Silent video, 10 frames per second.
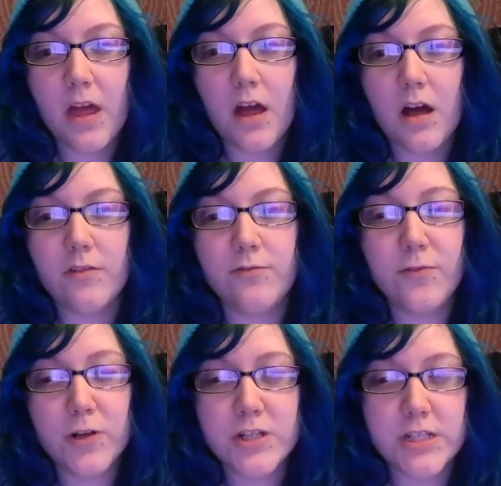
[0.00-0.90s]

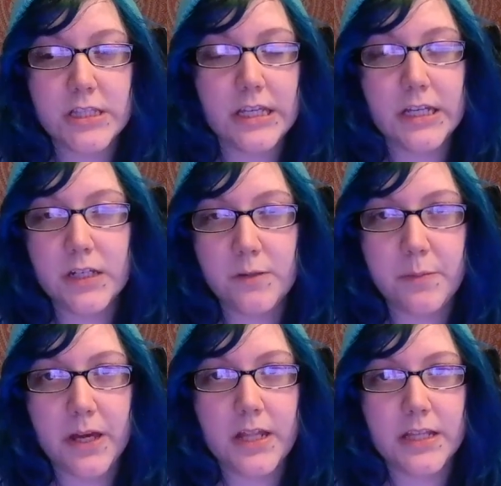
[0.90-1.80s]
Unfortunately, I couldn't
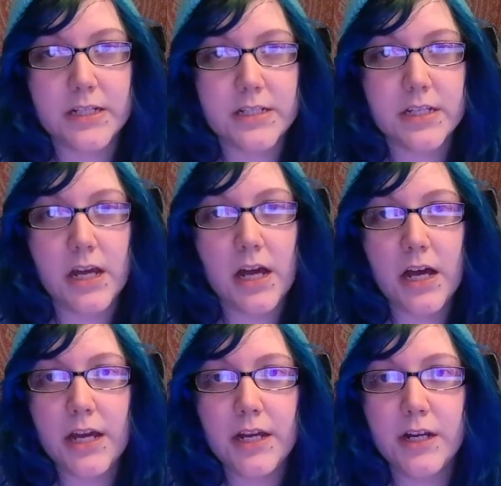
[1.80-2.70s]
buy the
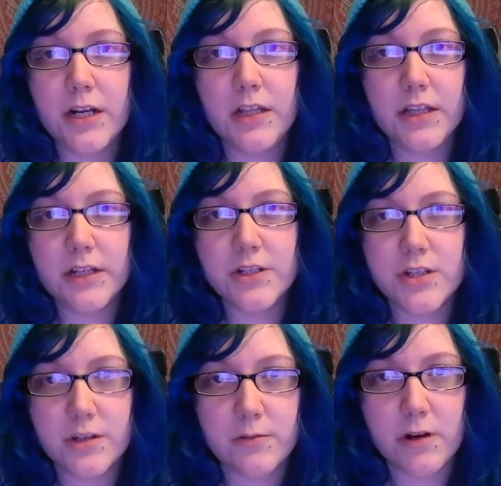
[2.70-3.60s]
entire collection
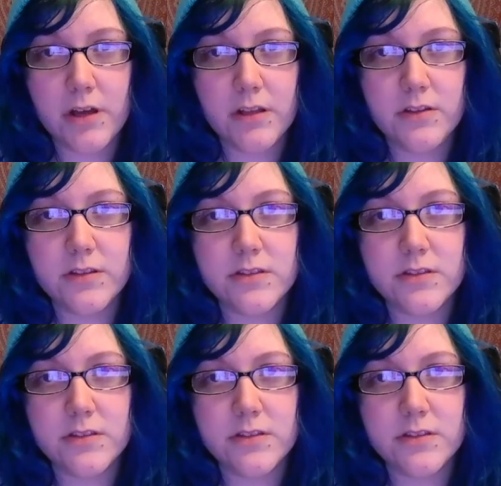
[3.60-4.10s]
at once,